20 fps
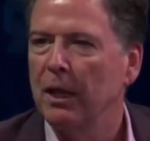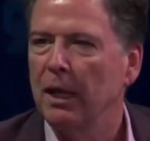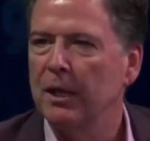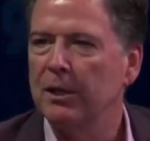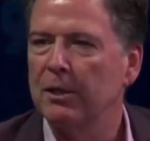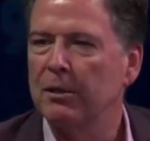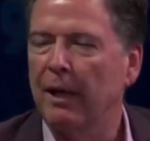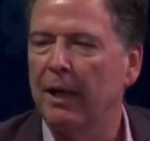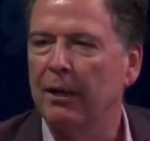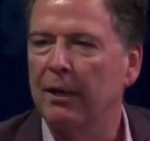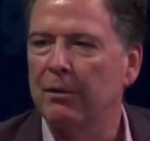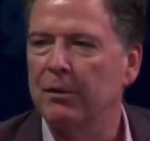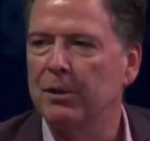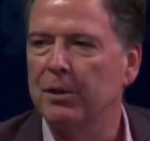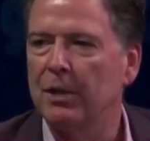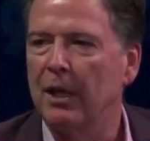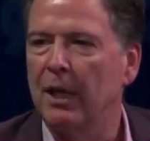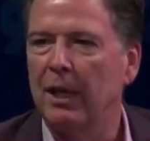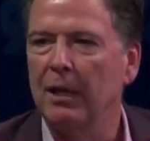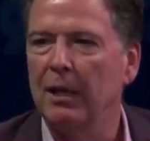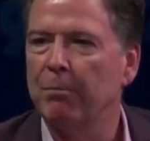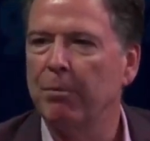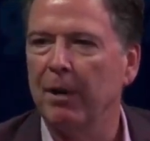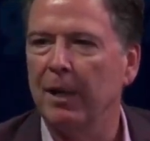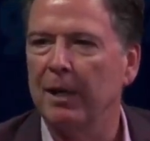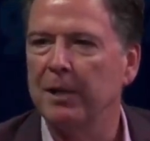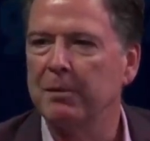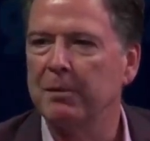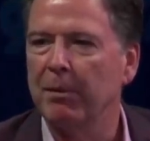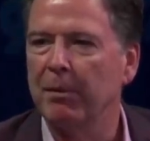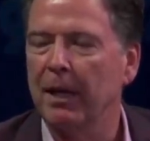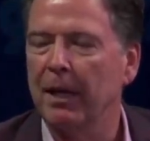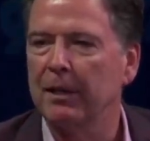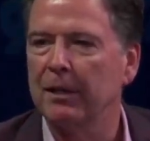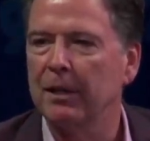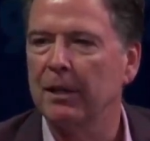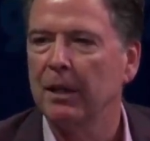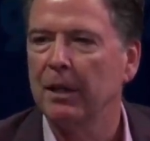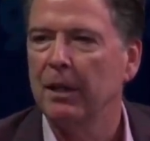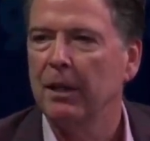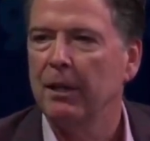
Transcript: and so I don't see any prospect